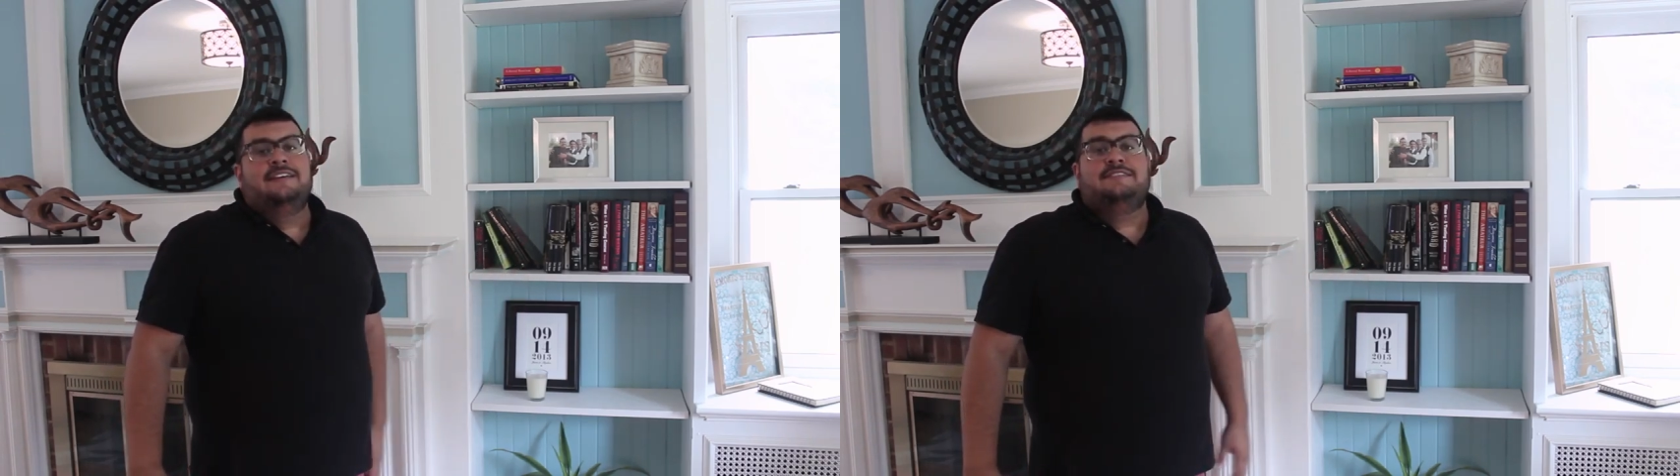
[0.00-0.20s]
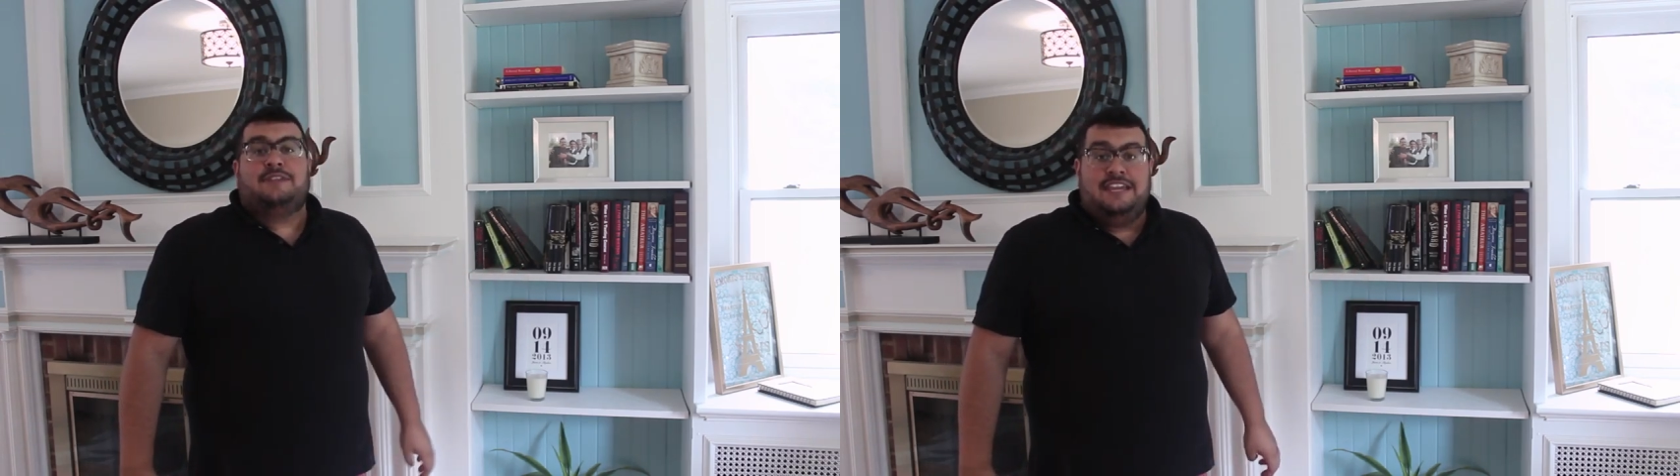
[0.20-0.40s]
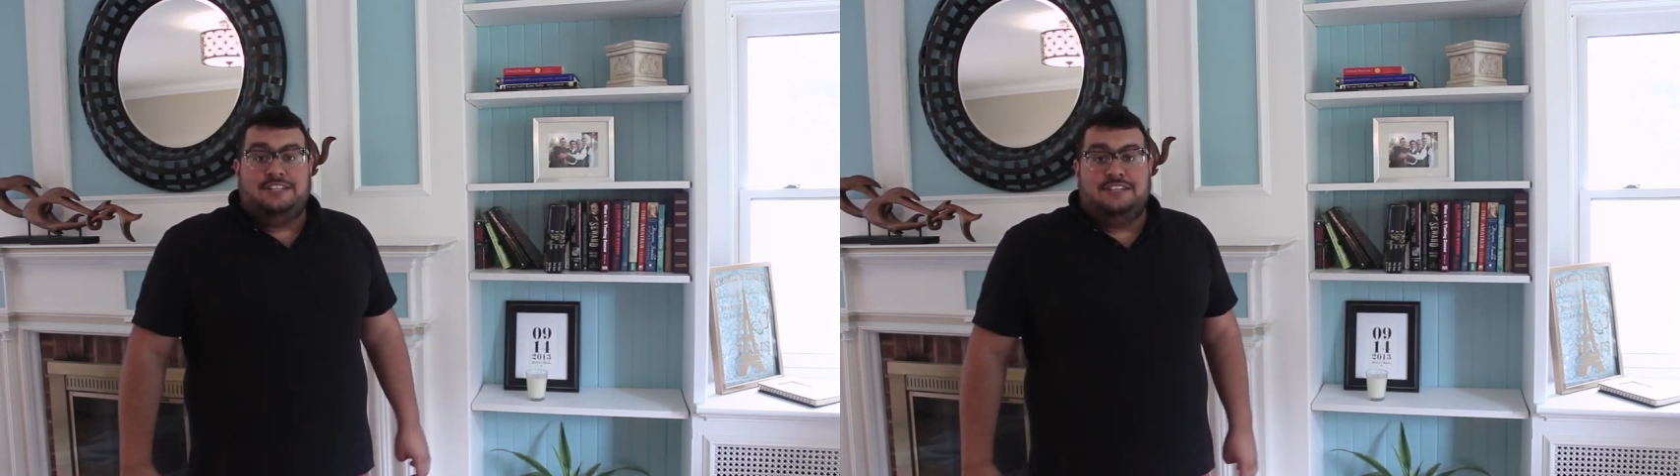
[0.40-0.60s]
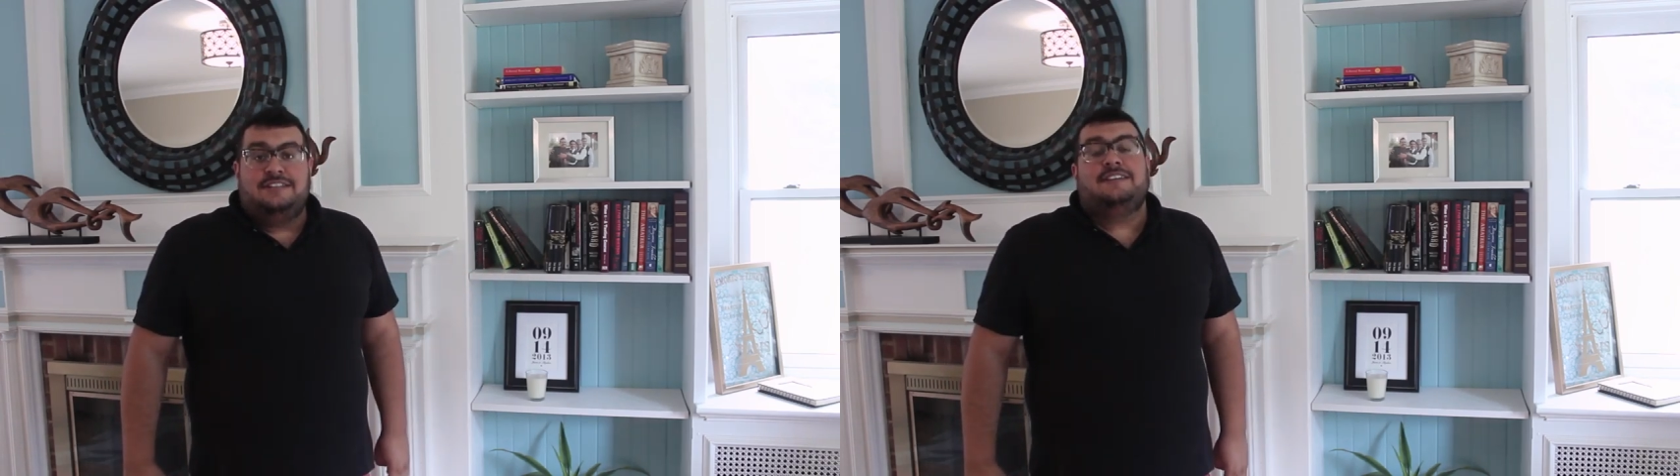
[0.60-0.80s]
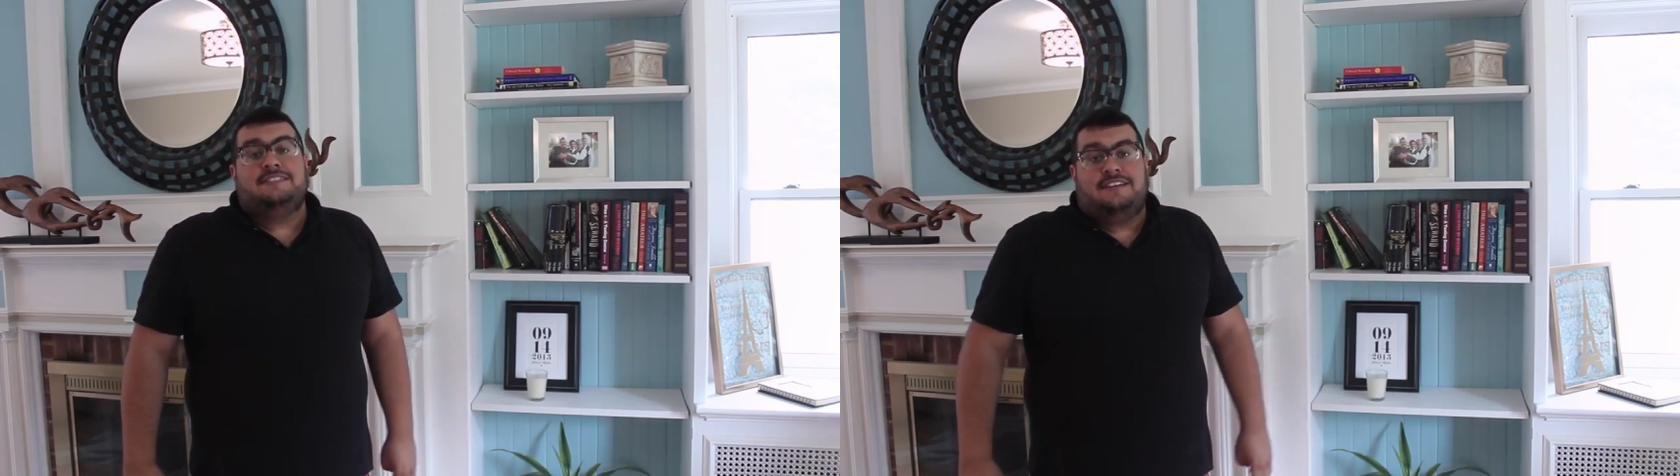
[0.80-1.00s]
So
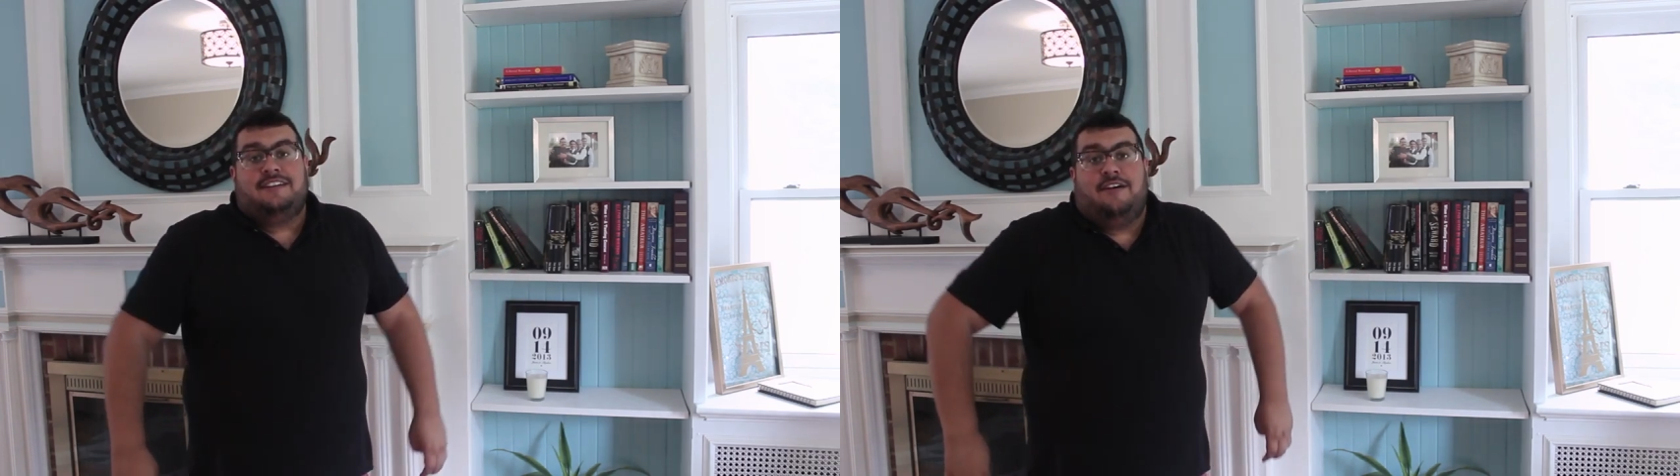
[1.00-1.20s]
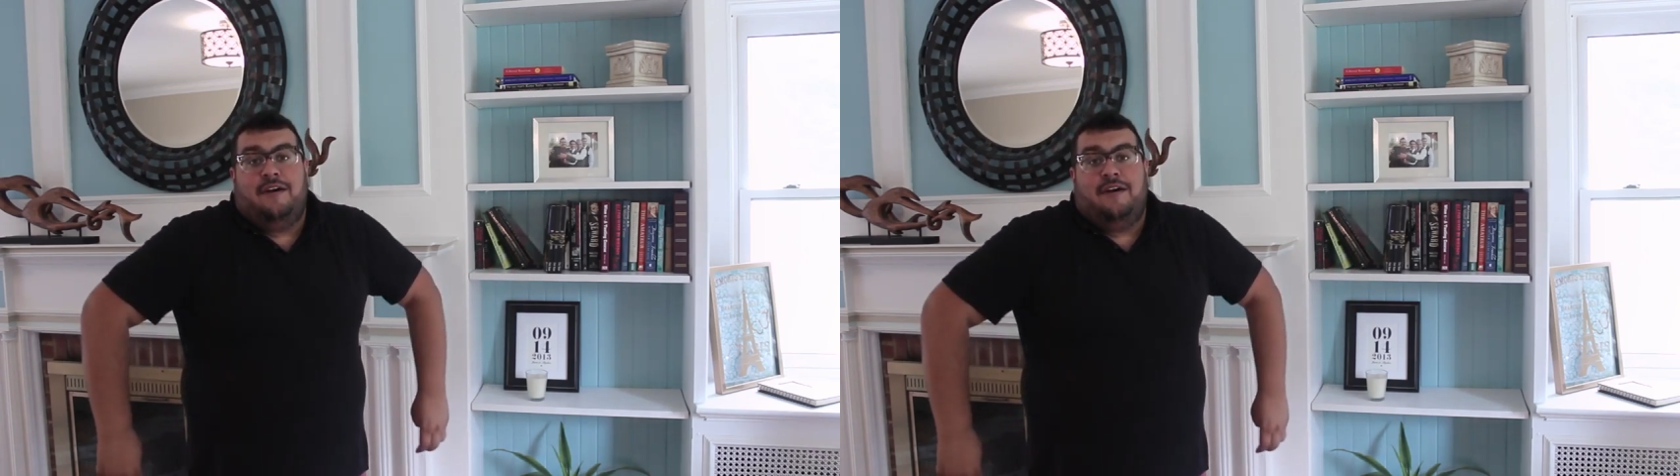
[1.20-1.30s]
Keisha is going to go